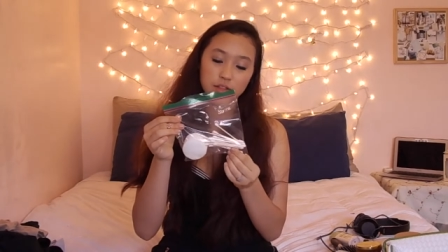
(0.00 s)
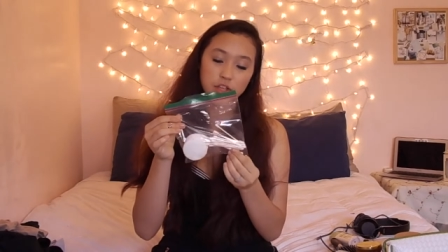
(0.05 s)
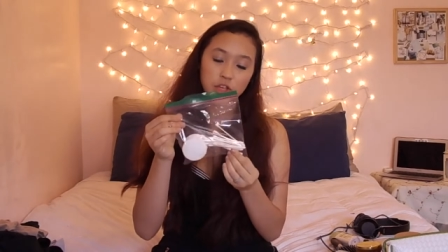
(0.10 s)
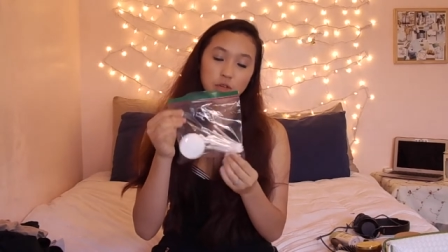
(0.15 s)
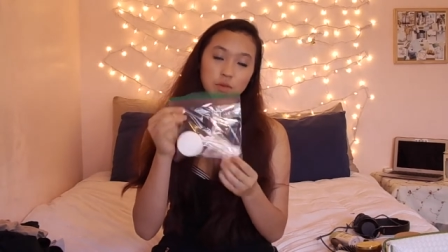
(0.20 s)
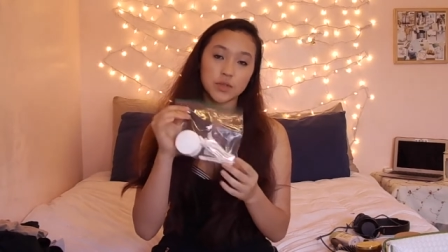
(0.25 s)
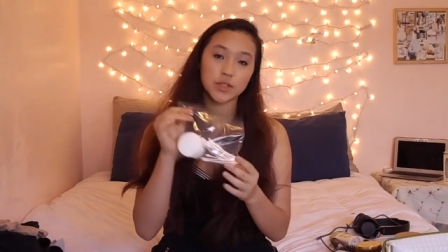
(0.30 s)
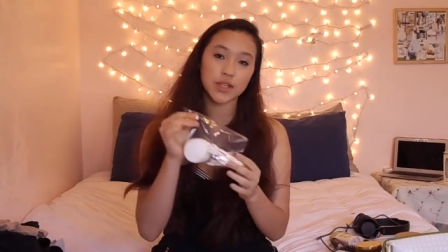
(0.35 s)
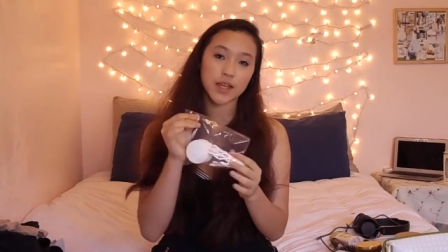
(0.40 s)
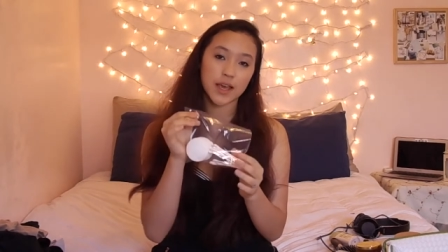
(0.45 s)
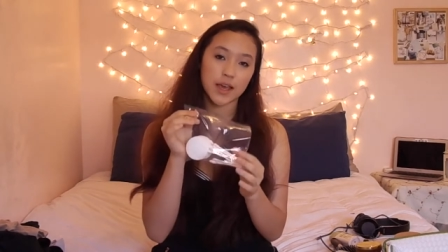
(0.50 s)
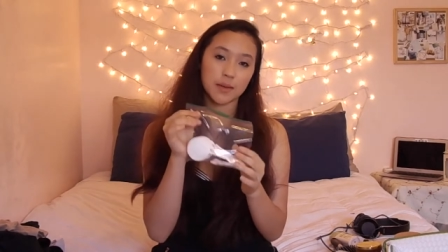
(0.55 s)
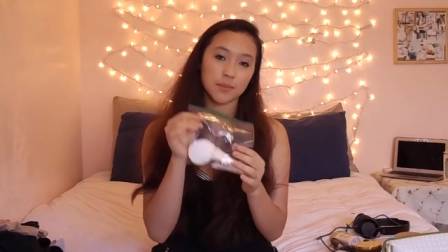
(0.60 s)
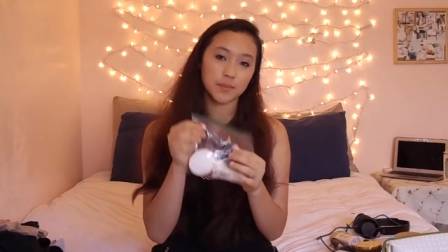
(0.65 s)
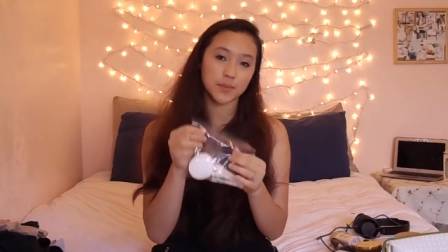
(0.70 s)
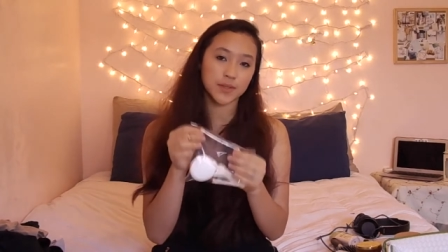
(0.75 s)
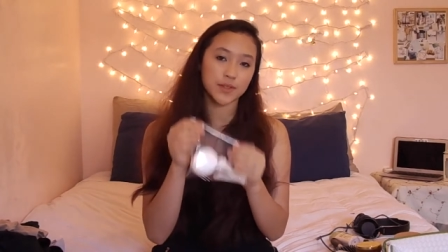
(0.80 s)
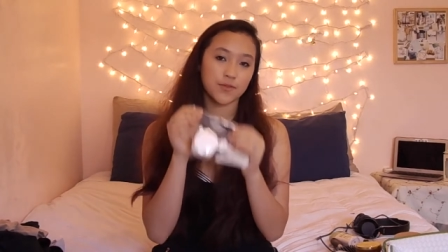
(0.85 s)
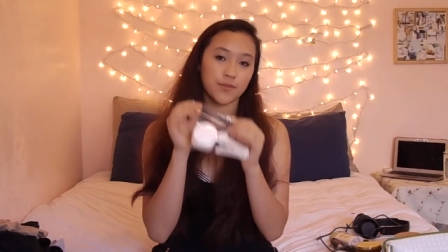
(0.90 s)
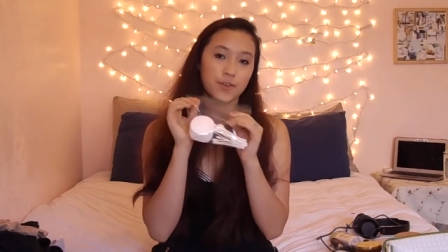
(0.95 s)

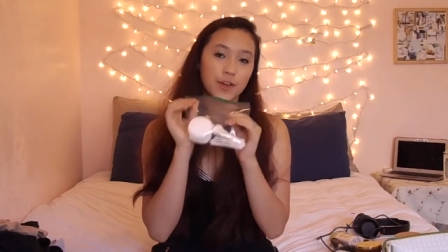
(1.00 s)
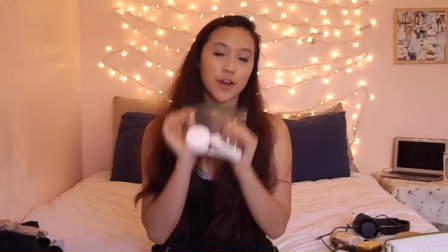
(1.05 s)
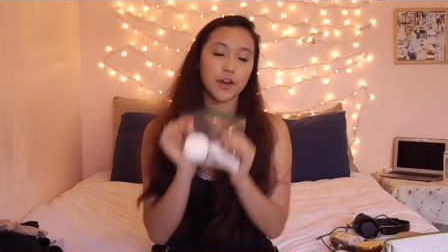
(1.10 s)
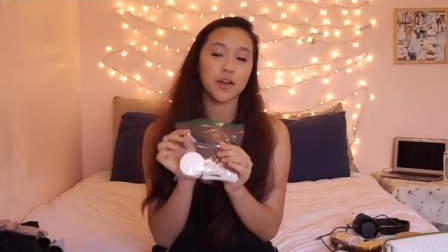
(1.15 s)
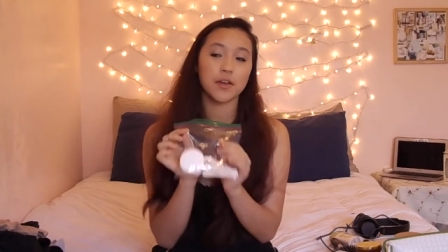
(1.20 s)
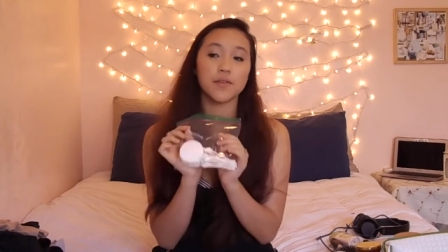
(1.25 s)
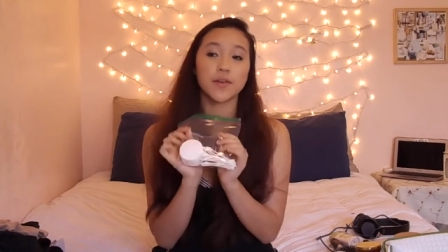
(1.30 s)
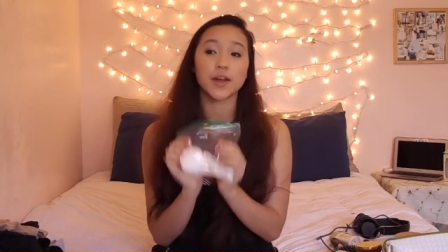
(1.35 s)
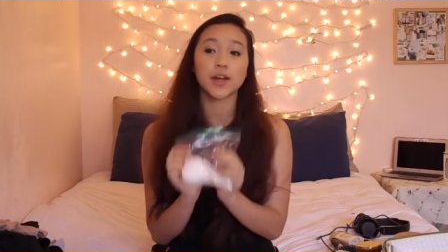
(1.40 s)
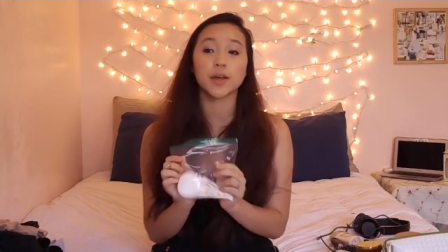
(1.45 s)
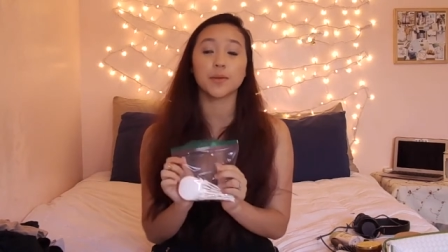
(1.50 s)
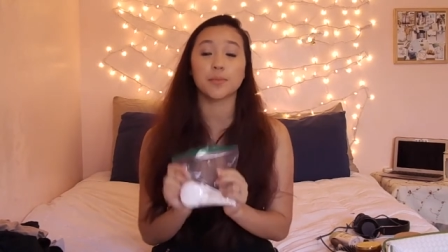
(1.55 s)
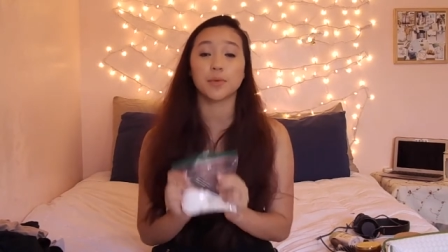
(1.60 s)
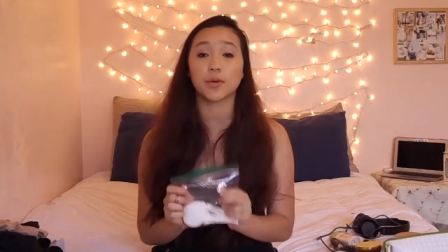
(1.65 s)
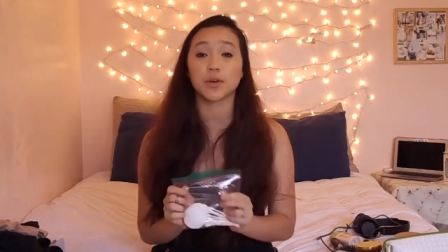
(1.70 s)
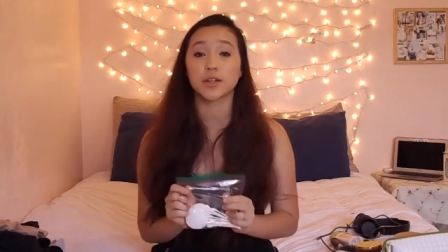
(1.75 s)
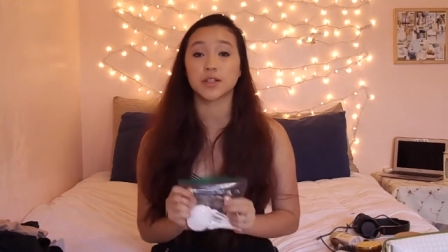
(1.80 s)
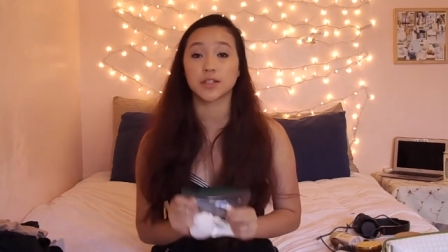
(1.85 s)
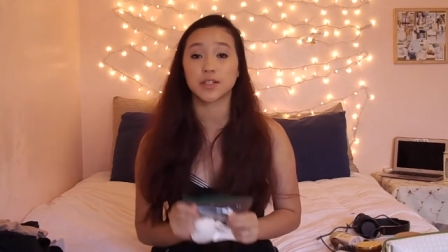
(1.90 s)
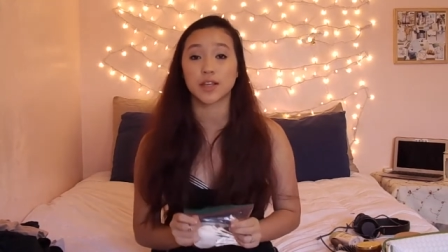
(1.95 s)
Q-tips, very, very
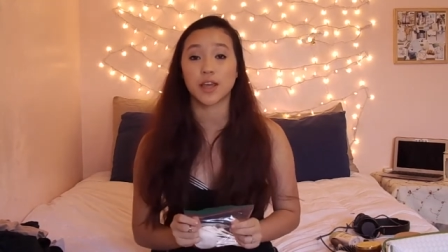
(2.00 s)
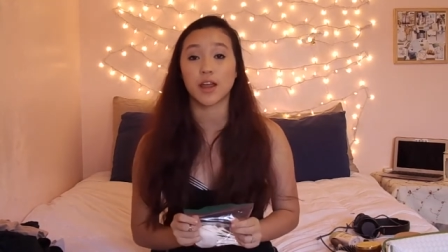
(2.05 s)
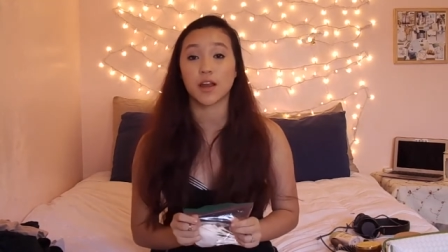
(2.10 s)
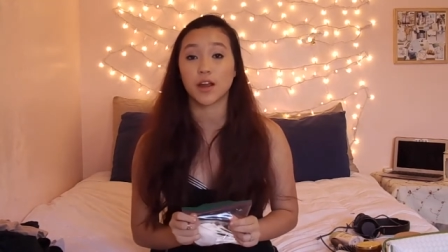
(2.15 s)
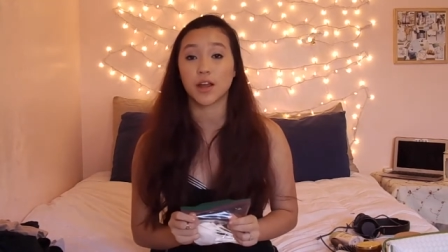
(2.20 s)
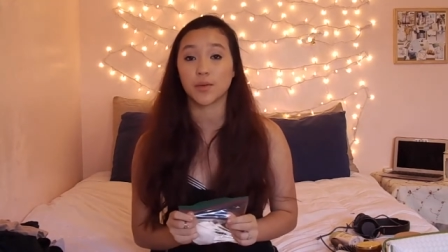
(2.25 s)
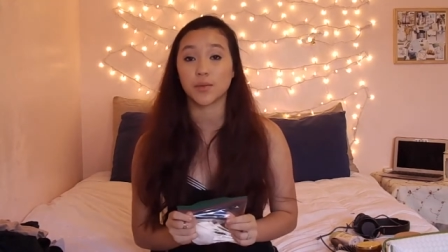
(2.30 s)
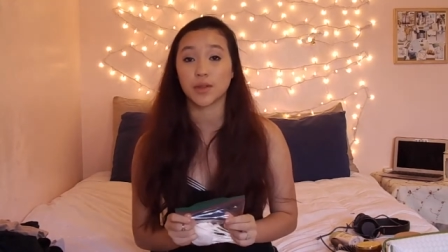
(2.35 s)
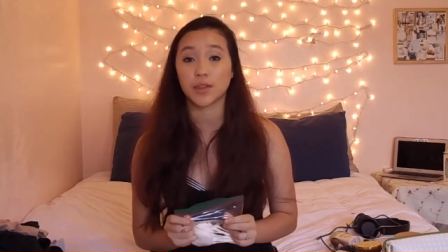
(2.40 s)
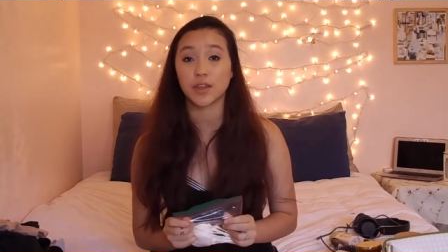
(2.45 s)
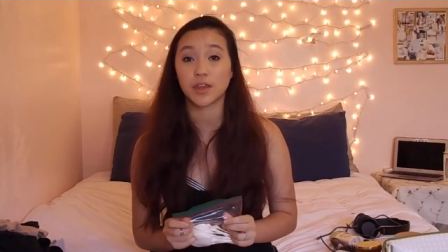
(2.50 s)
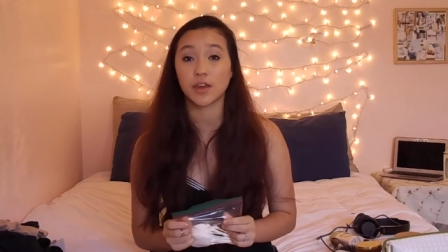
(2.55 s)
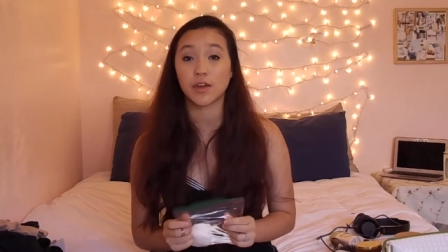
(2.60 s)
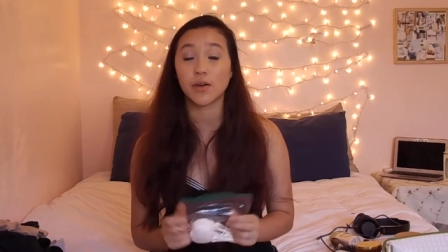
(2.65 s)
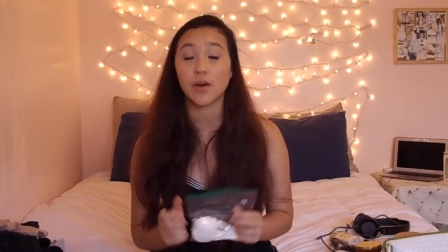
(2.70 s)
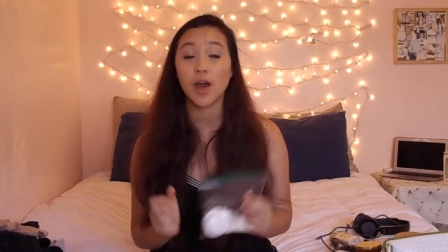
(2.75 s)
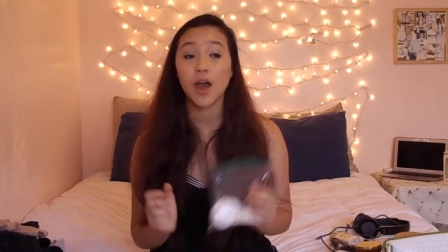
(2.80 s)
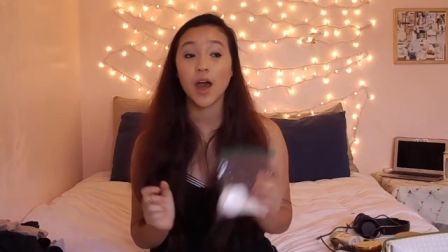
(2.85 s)
important to carry with you.